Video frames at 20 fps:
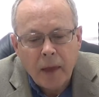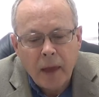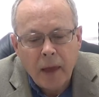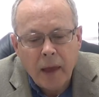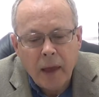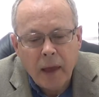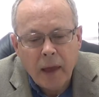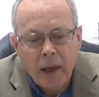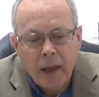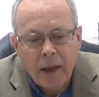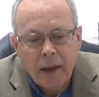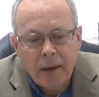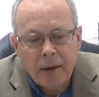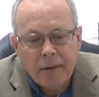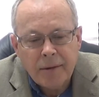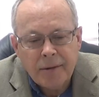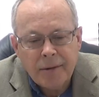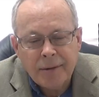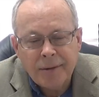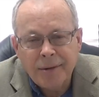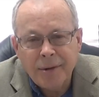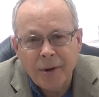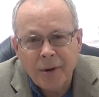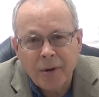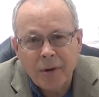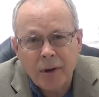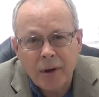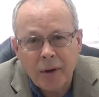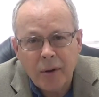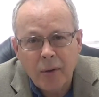and you're
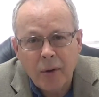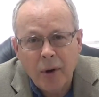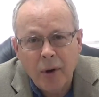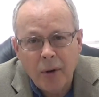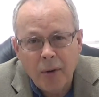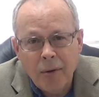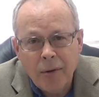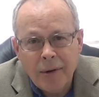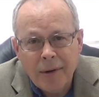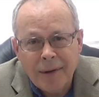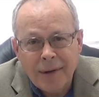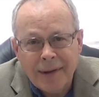going to grow.